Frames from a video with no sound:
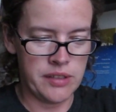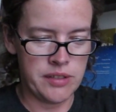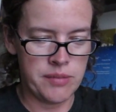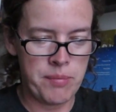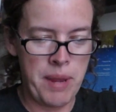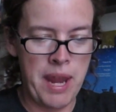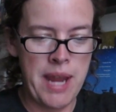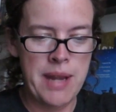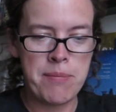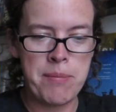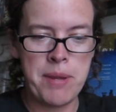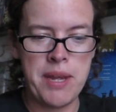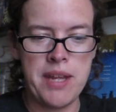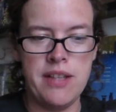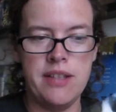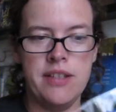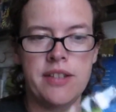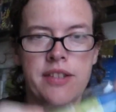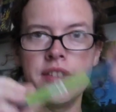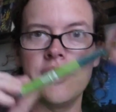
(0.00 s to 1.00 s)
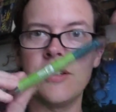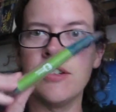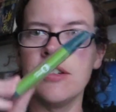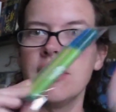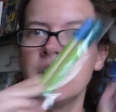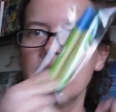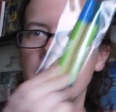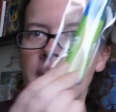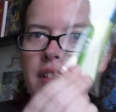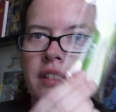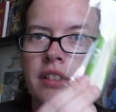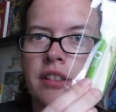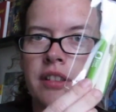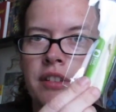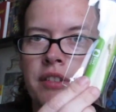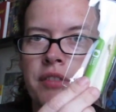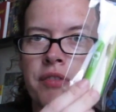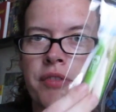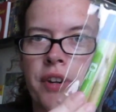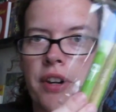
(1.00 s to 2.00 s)
paint pins
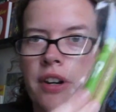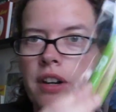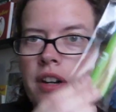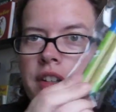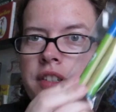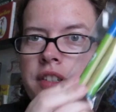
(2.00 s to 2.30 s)
for